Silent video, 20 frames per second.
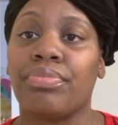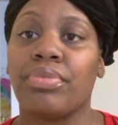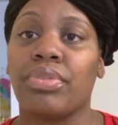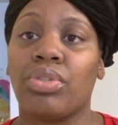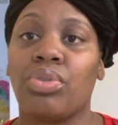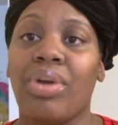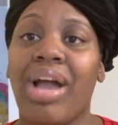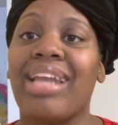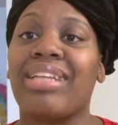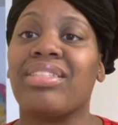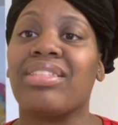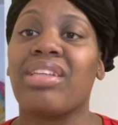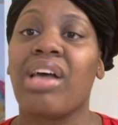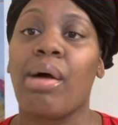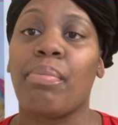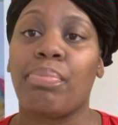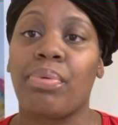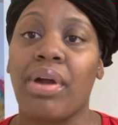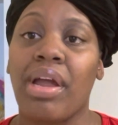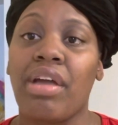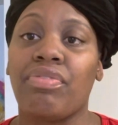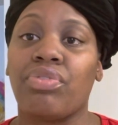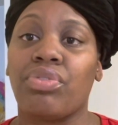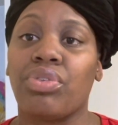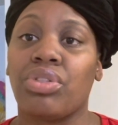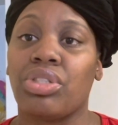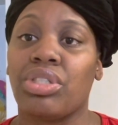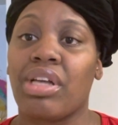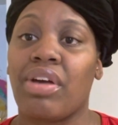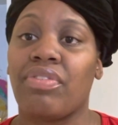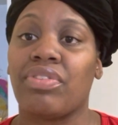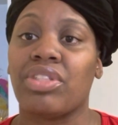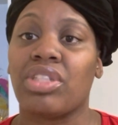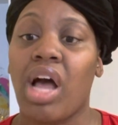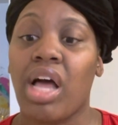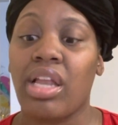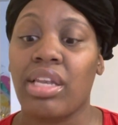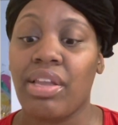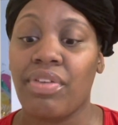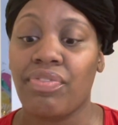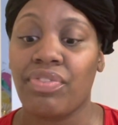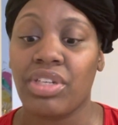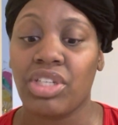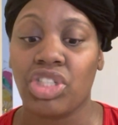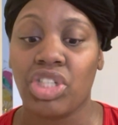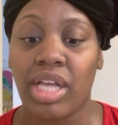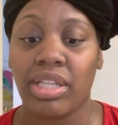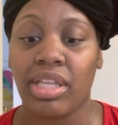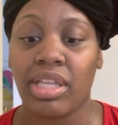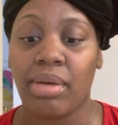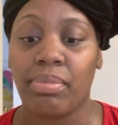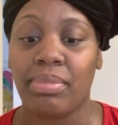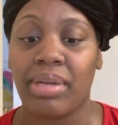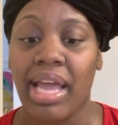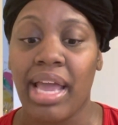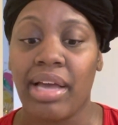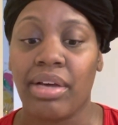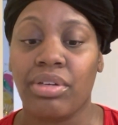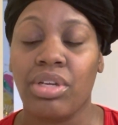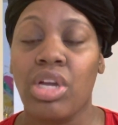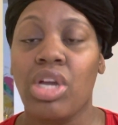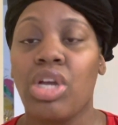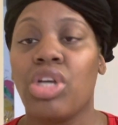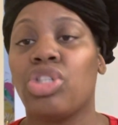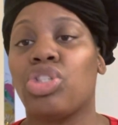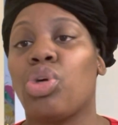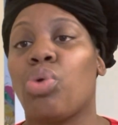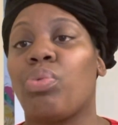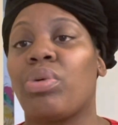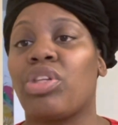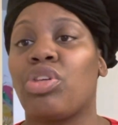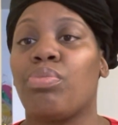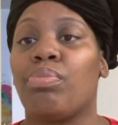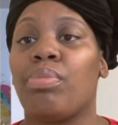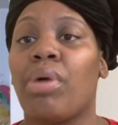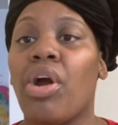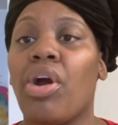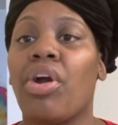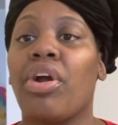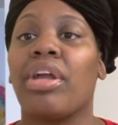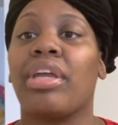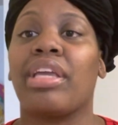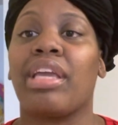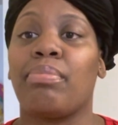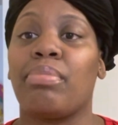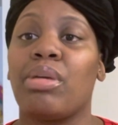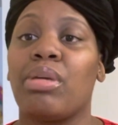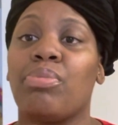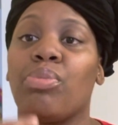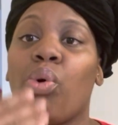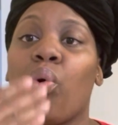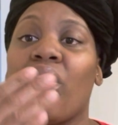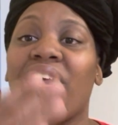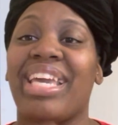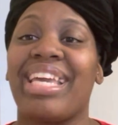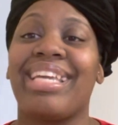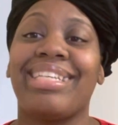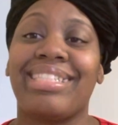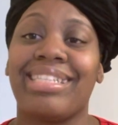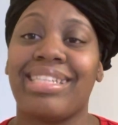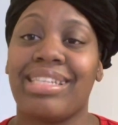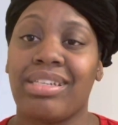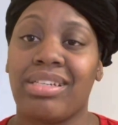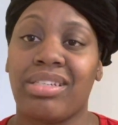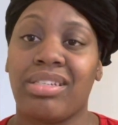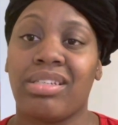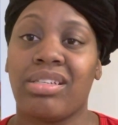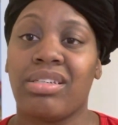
You got to start praying for each other. Start lifting each other up now. So when you marry, it'd be more easier.